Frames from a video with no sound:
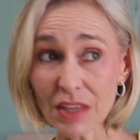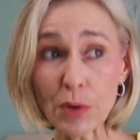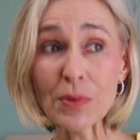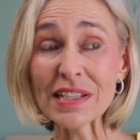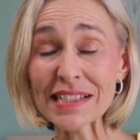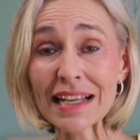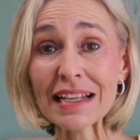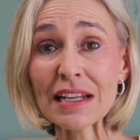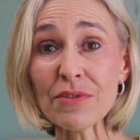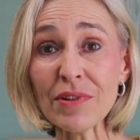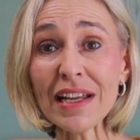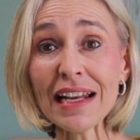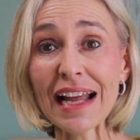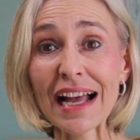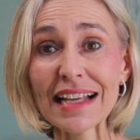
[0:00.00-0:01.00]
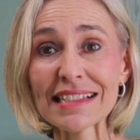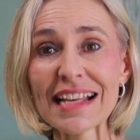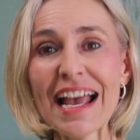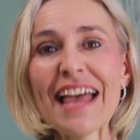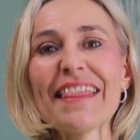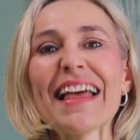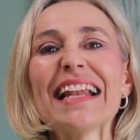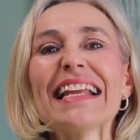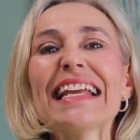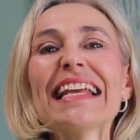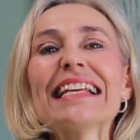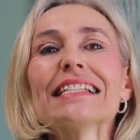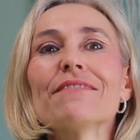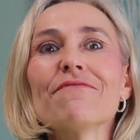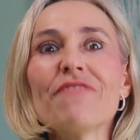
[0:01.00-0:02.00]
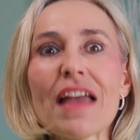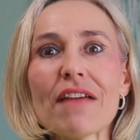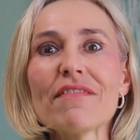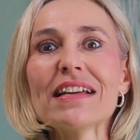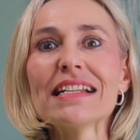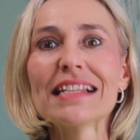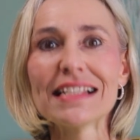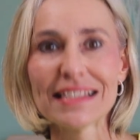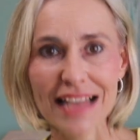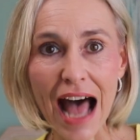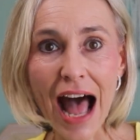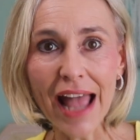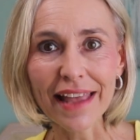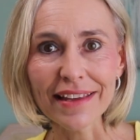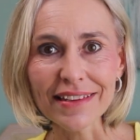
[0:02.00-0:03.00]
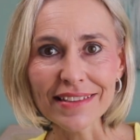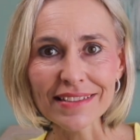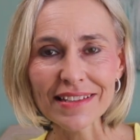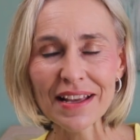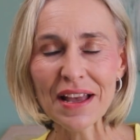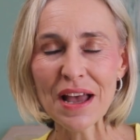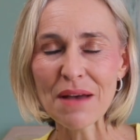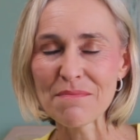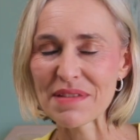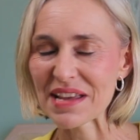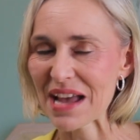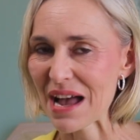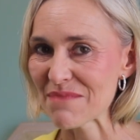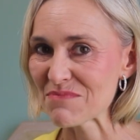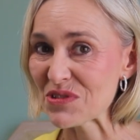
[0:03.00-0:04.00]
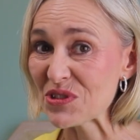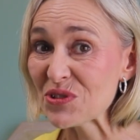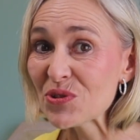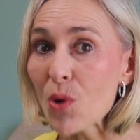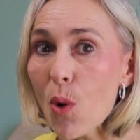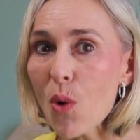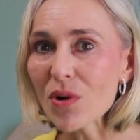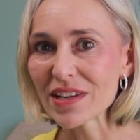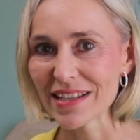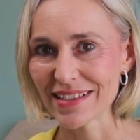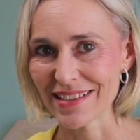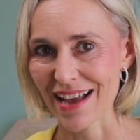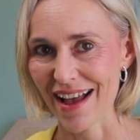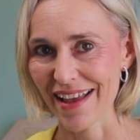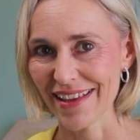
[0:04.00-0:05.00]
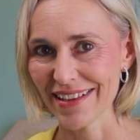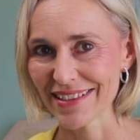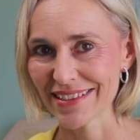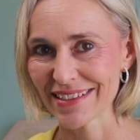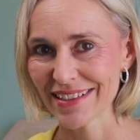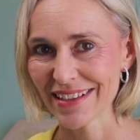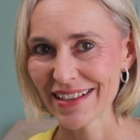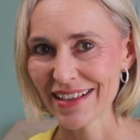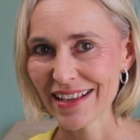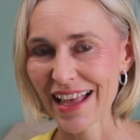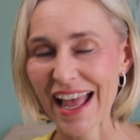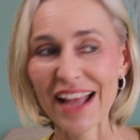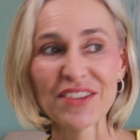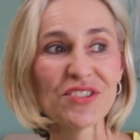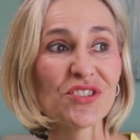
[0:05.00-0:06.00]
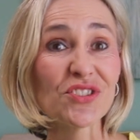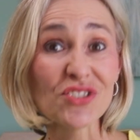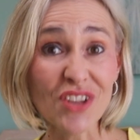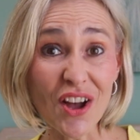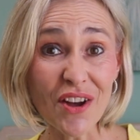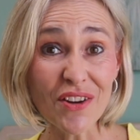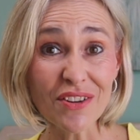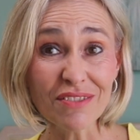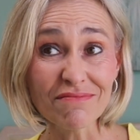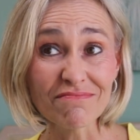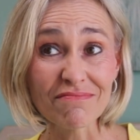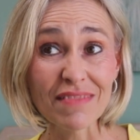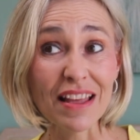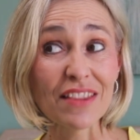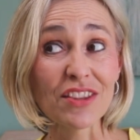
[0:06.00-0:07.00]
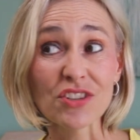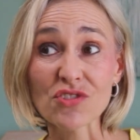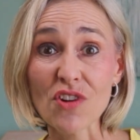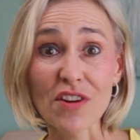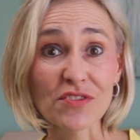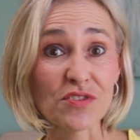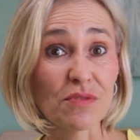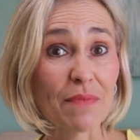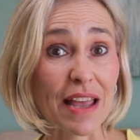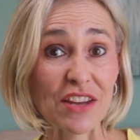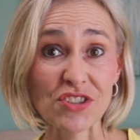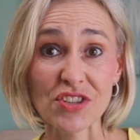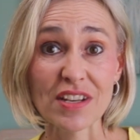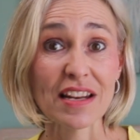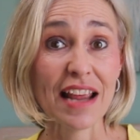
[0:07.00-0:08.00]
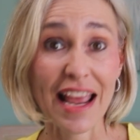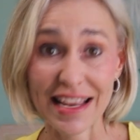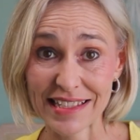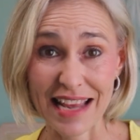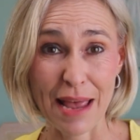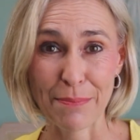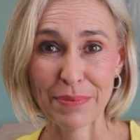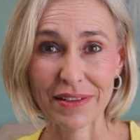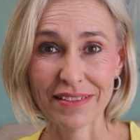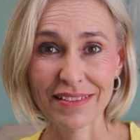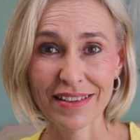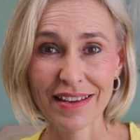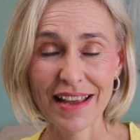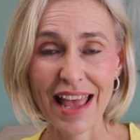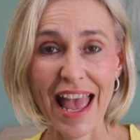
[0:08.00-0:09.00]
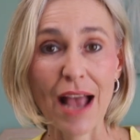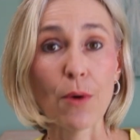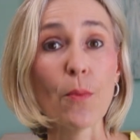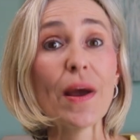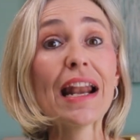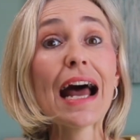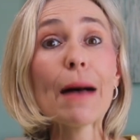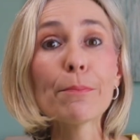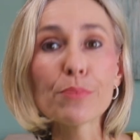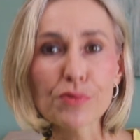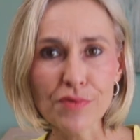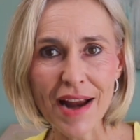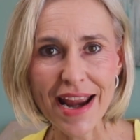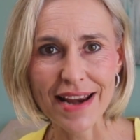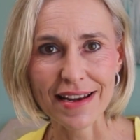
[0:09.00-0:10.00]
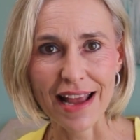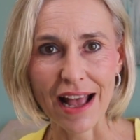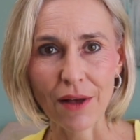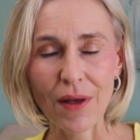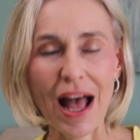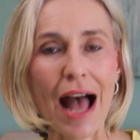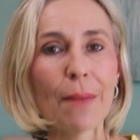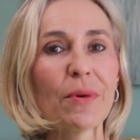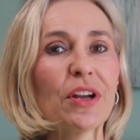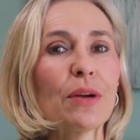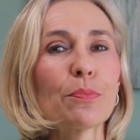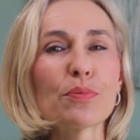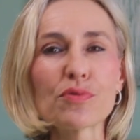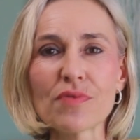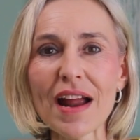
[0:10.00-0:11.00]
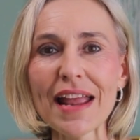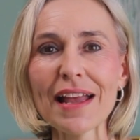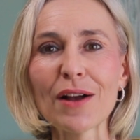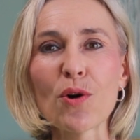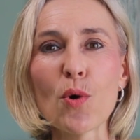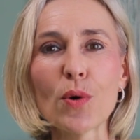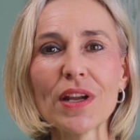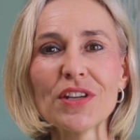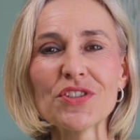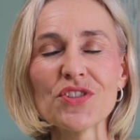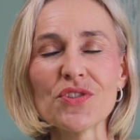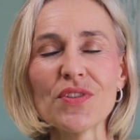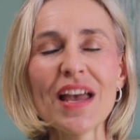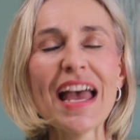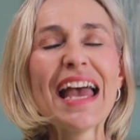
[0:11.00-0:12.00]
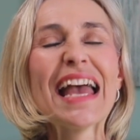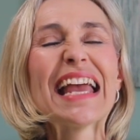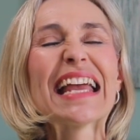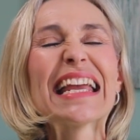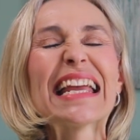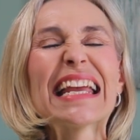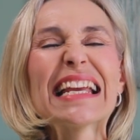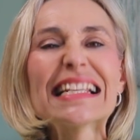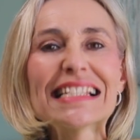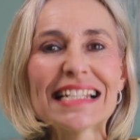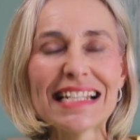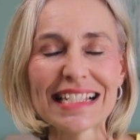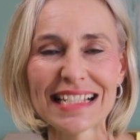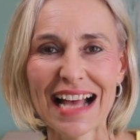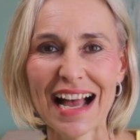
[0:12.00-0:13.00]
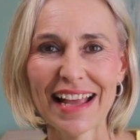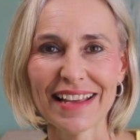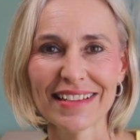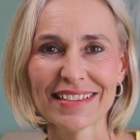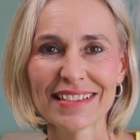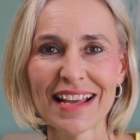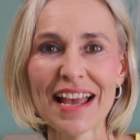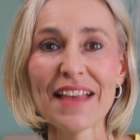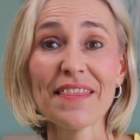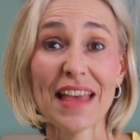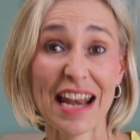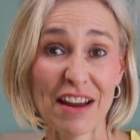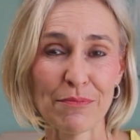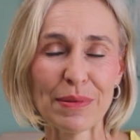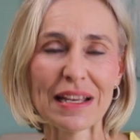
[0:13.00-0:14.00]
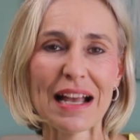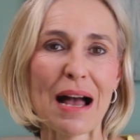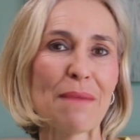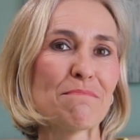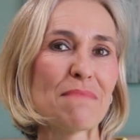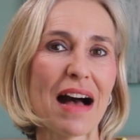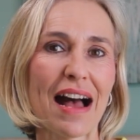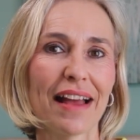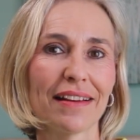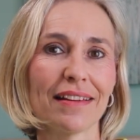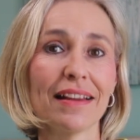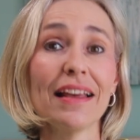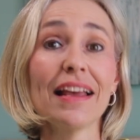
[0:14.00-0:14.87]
we suddenly realize that his very desires become your desires. And so the transformation has happened. And when I pray now, I'm going to pray according to his desires that have become mine.